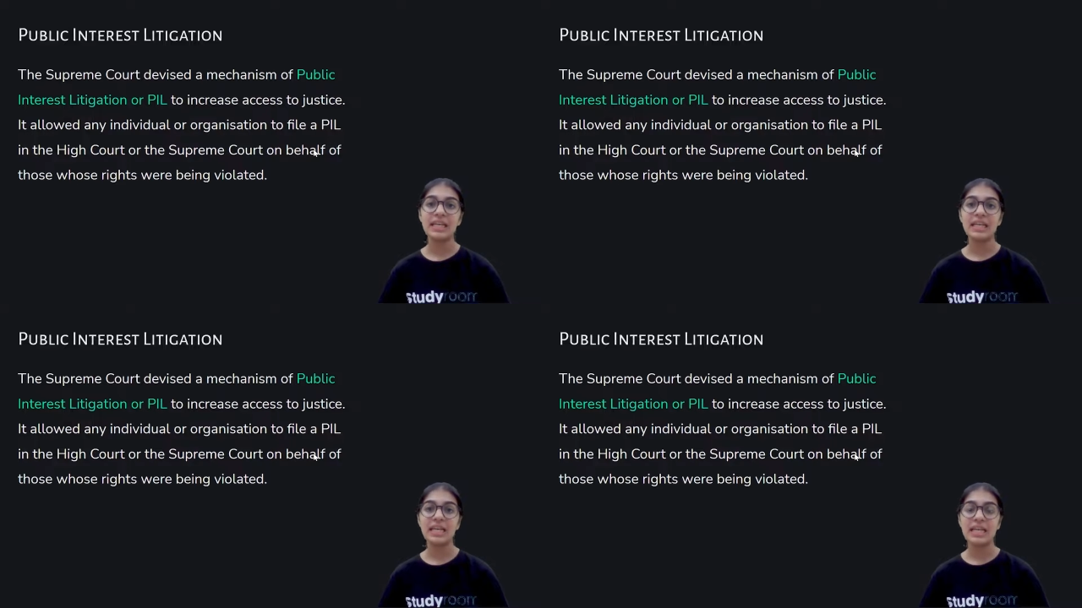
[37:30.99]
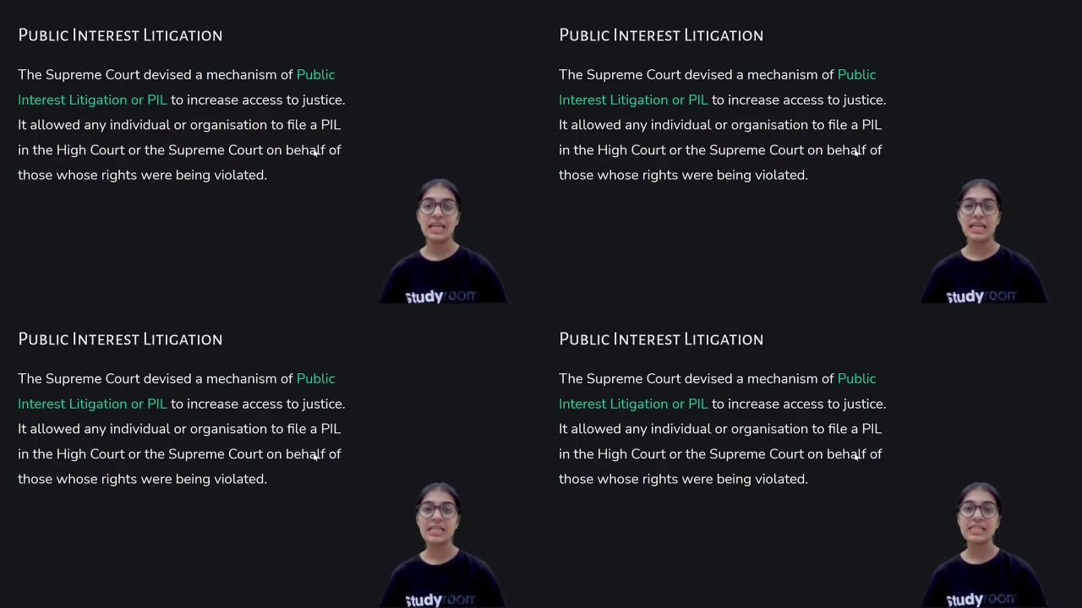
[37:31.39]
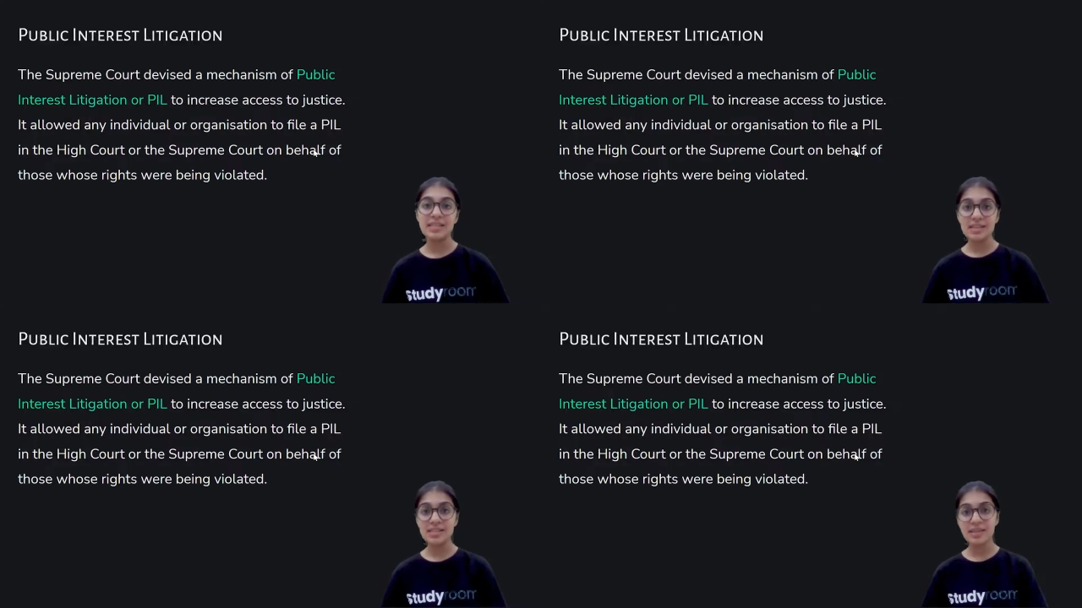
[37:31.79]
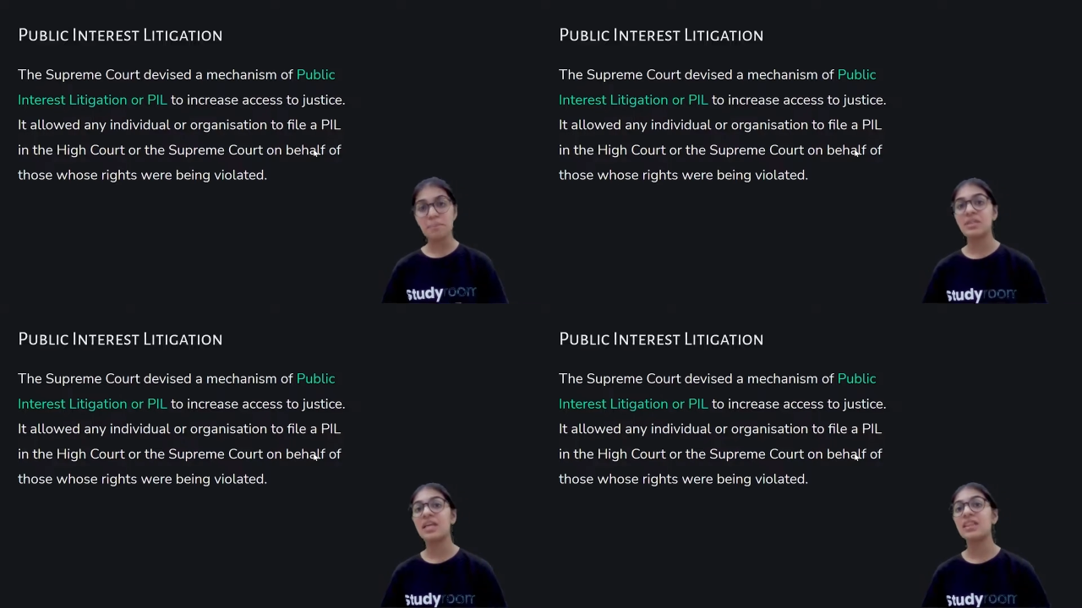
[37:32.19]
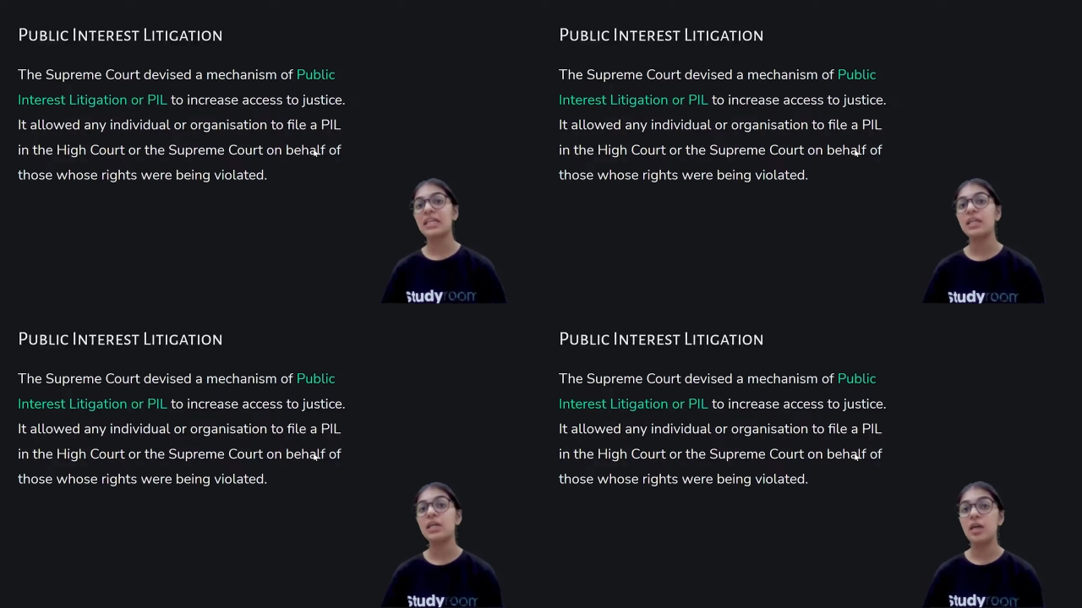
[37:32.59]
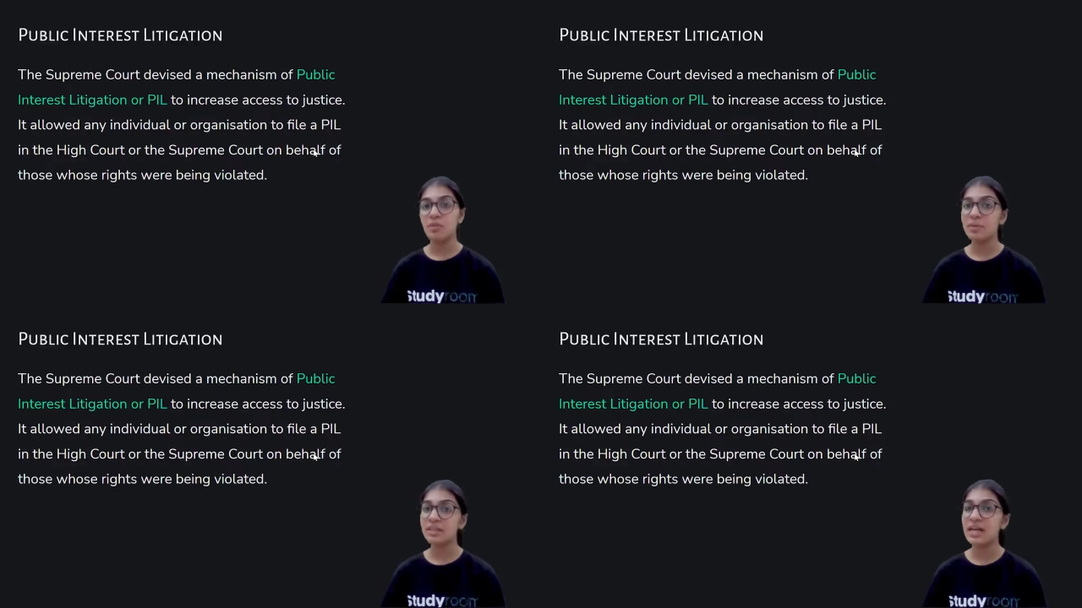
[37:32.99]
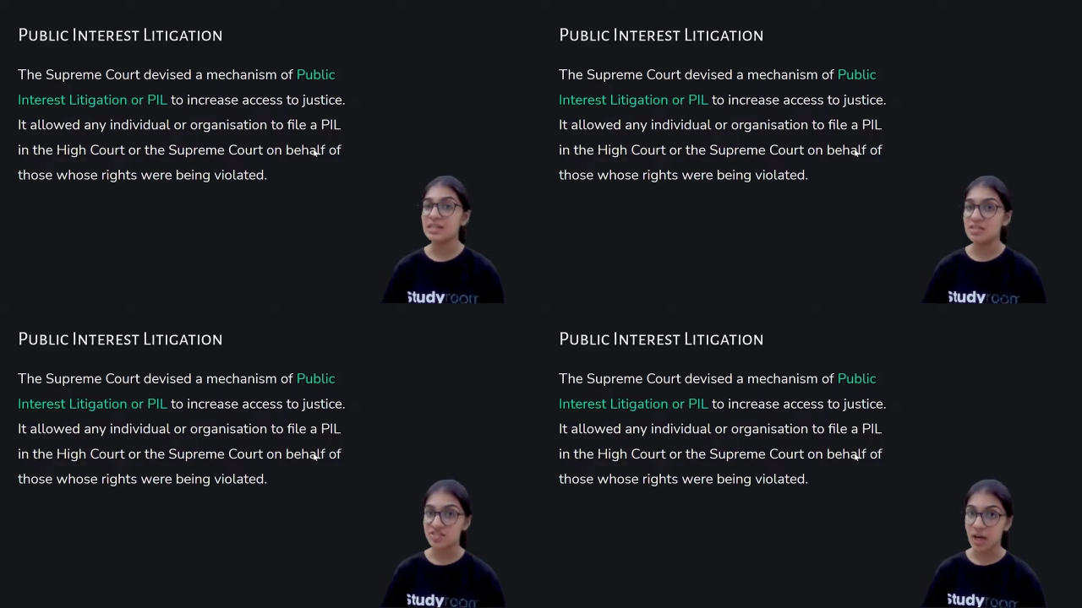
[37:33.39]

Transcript: is there something that the government has done